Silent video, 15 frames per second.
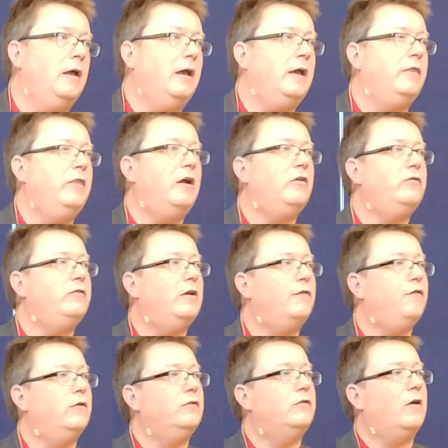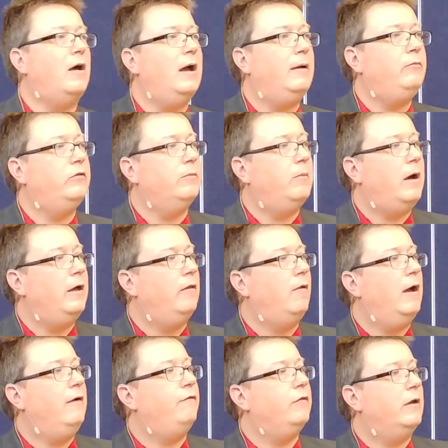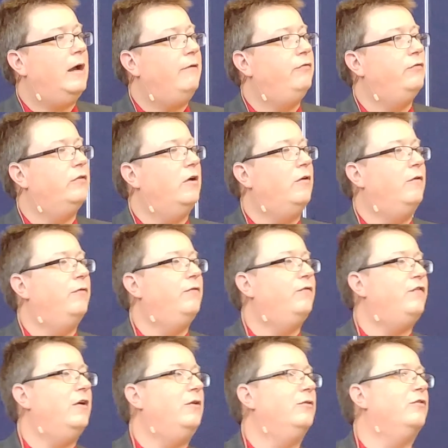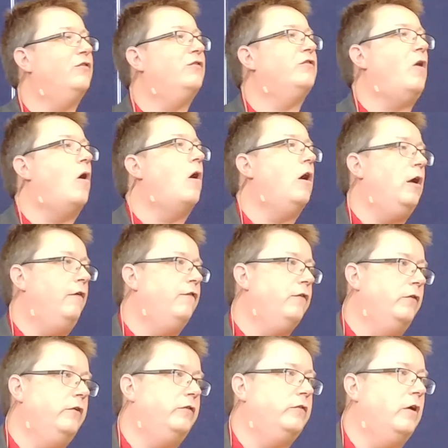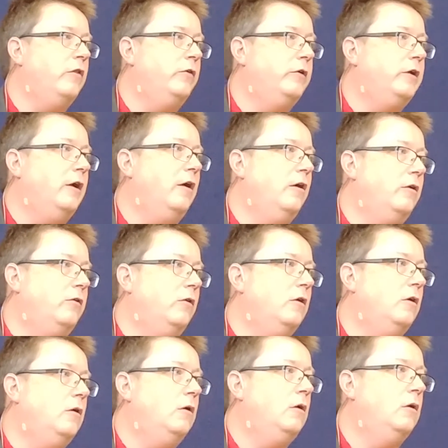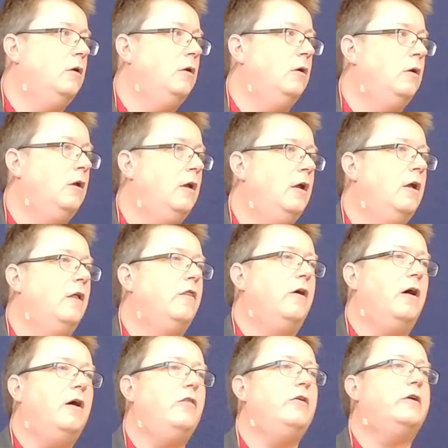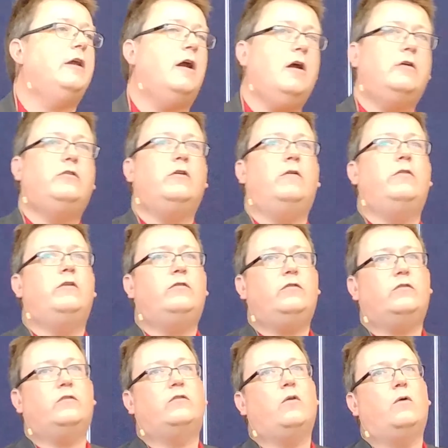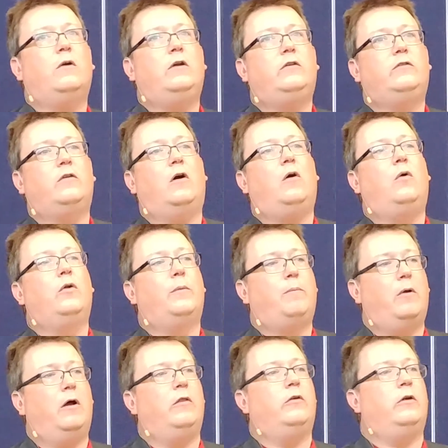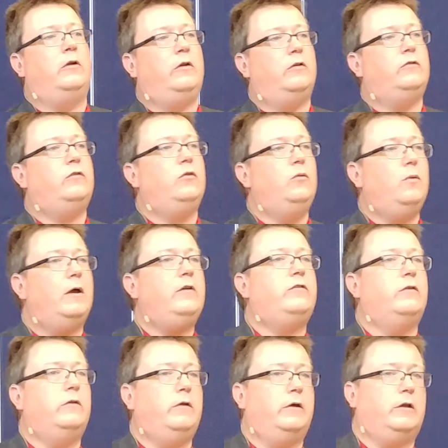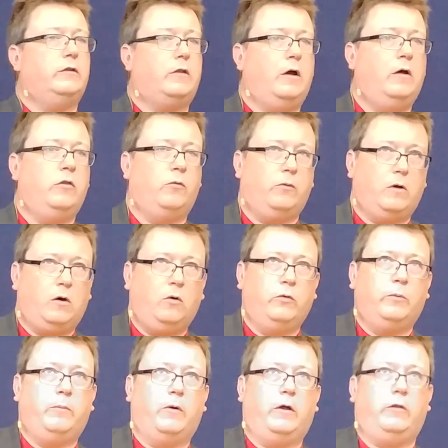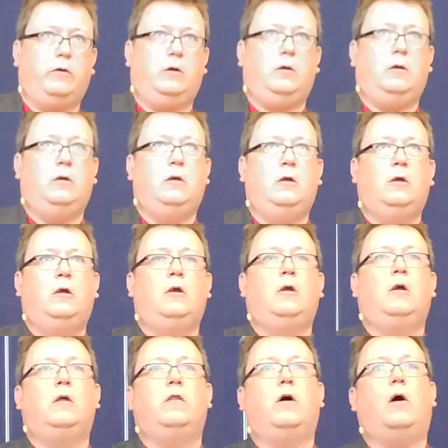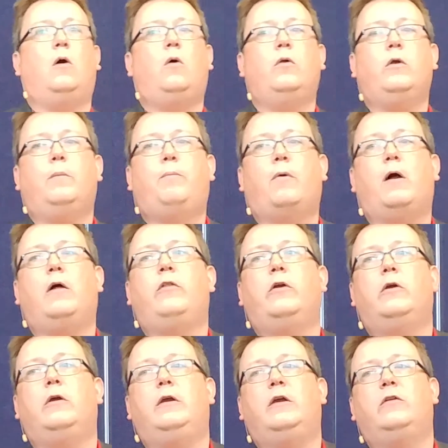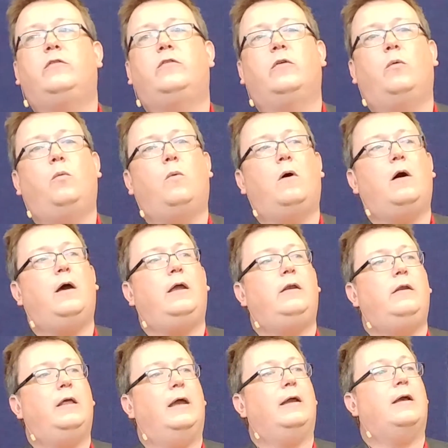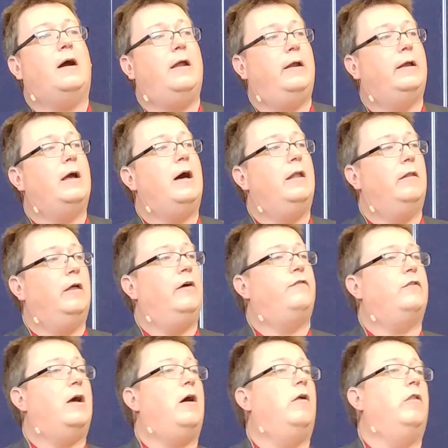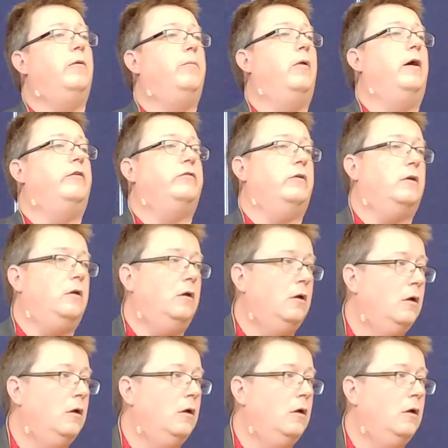And there's different times in my life that I've felt sorry for this other character. The other character in this story is the older brother, and there's two ways to look at the older brother. The older brother is the one that kind of got left out of the blessing.